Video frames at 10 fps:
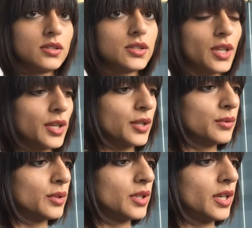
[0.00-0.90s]

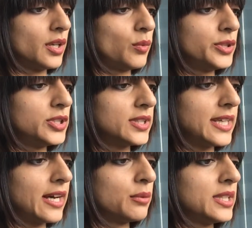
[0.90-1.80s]
So what you're doing
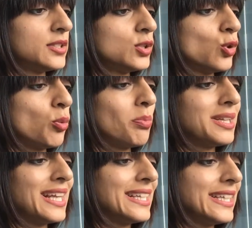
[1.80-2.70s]
now is you're
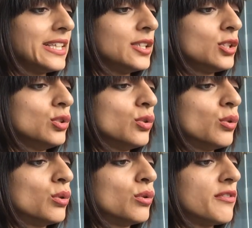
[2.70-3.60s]
planning
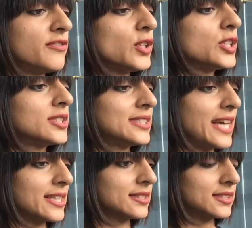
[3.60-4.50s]
your first
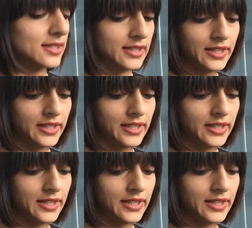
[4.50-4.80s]
test.